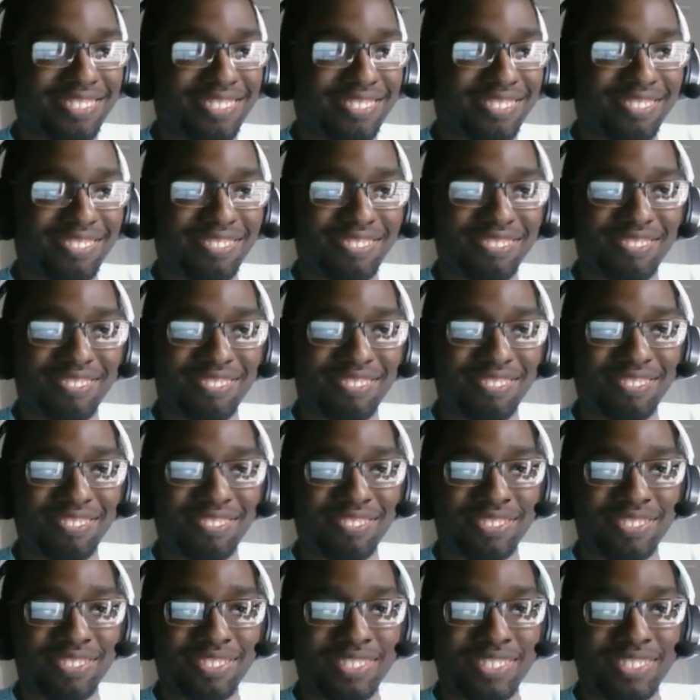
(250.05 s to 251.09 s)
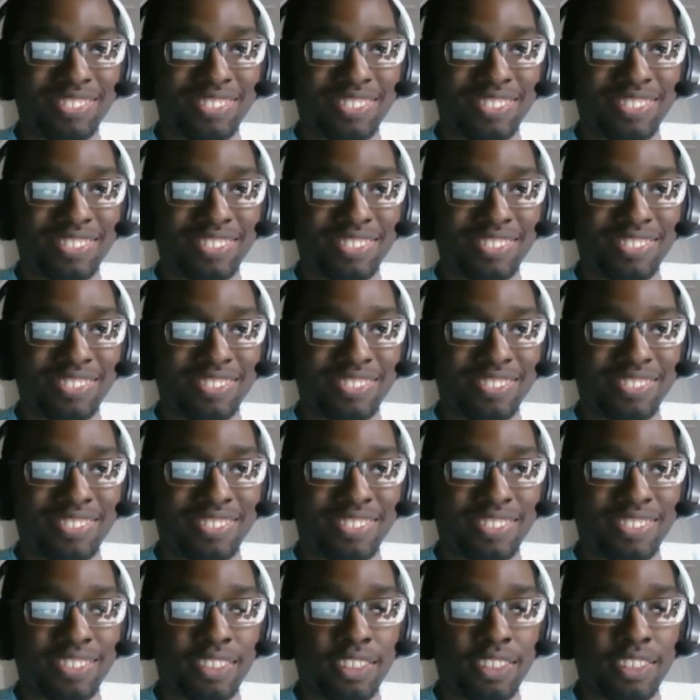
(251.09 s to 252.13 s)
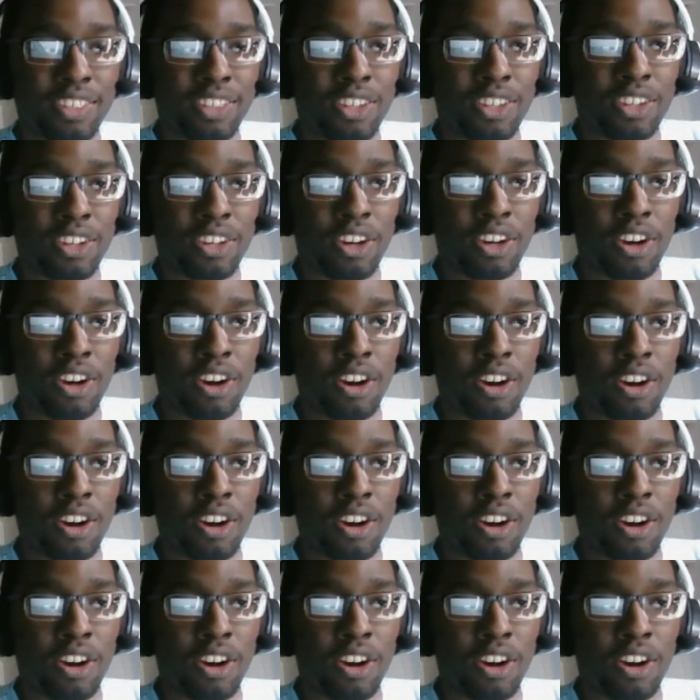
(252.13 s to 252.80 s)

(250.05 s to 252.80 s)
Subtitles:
No one is speaking in this clip.